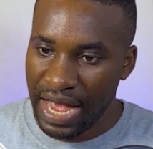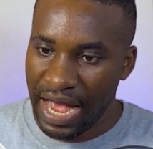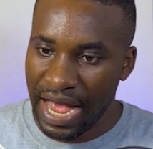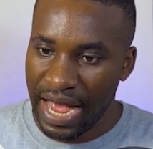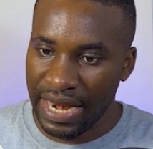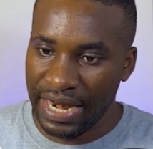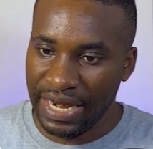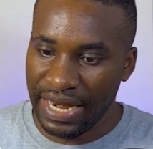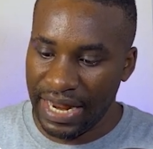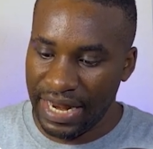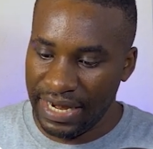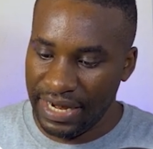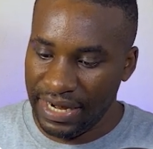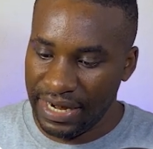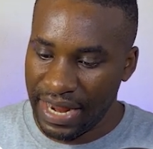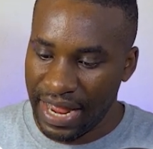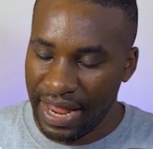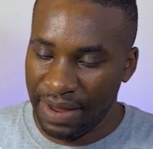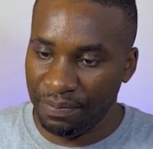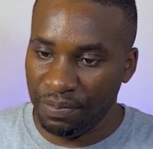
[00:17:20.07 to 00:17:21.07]
and then
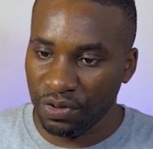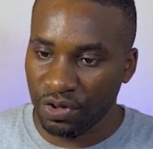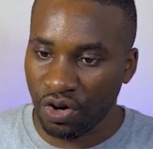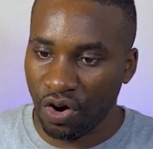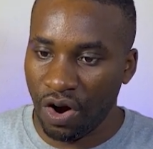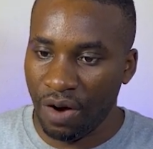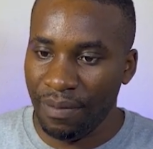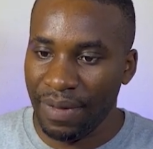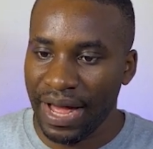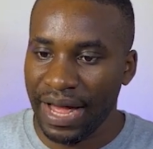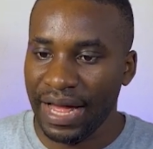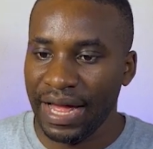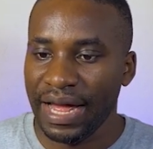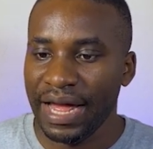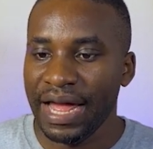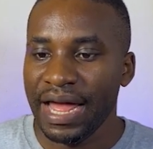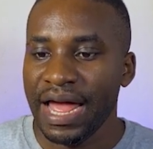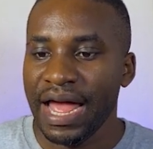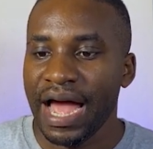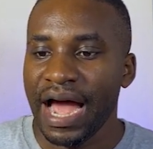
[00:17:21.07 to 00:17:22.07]
I put comma,
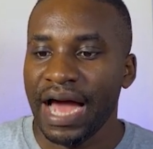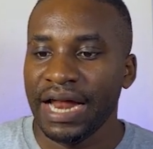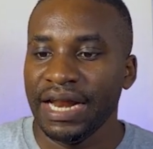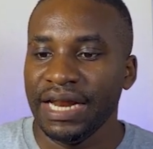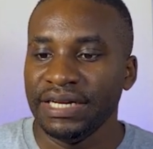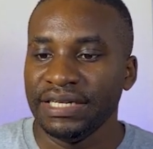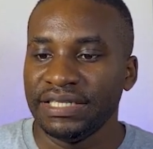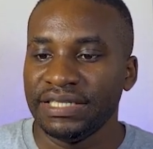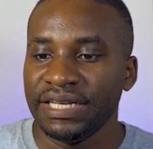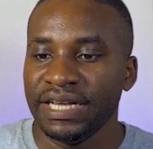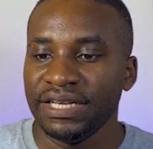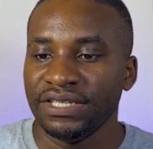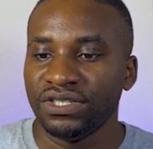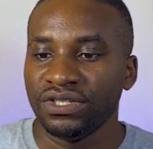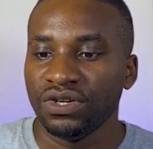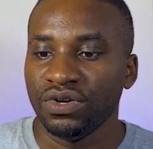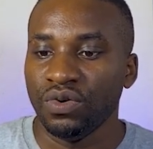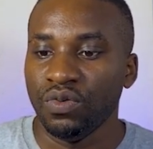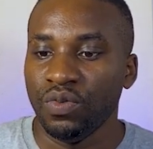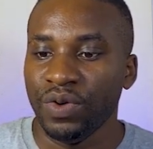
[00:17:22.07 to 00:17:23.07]
and then it
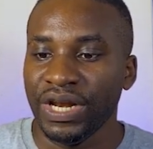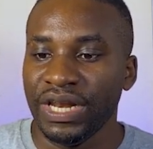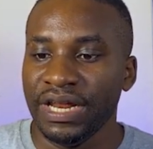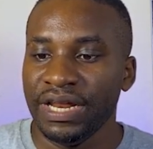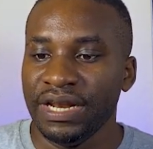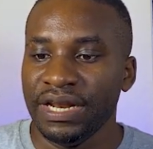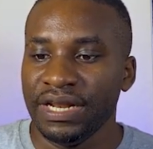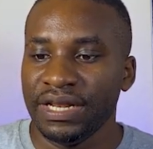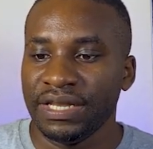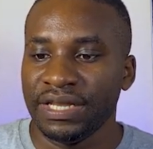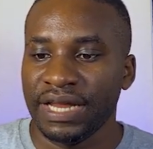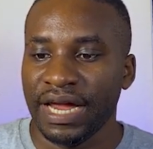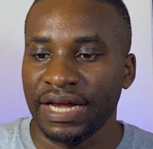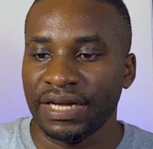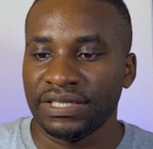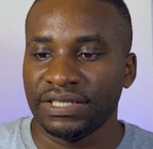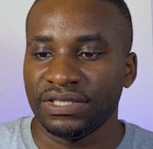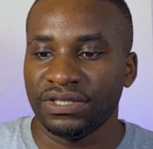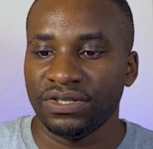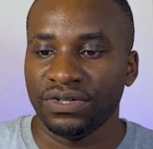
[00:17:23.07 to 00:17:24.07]
says within
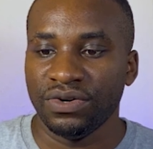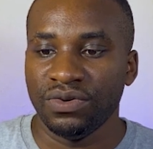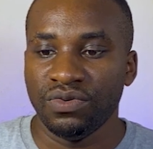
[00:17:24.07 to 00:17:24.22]
text.